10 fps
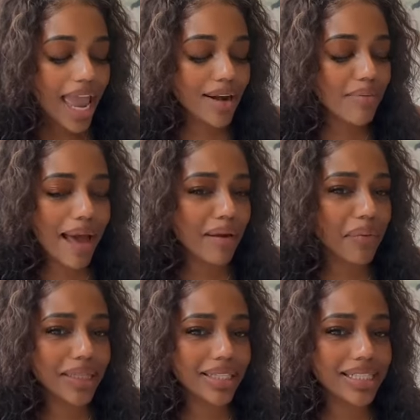And no matter
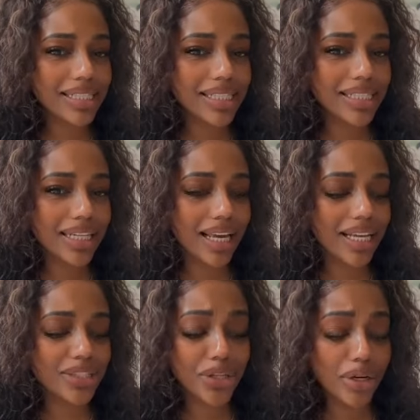what the decision
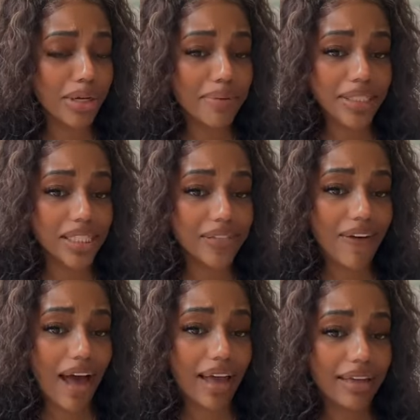is, you're going to be just
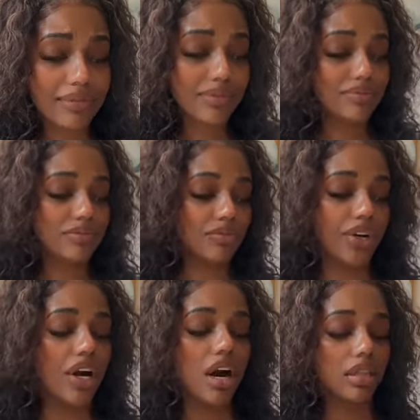fine,
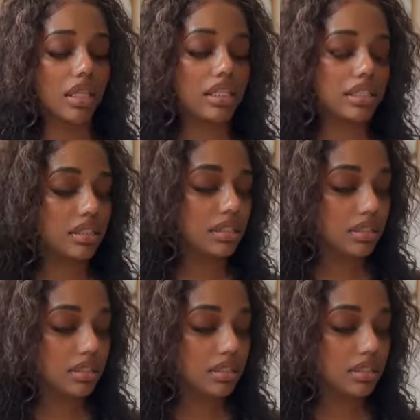regardless.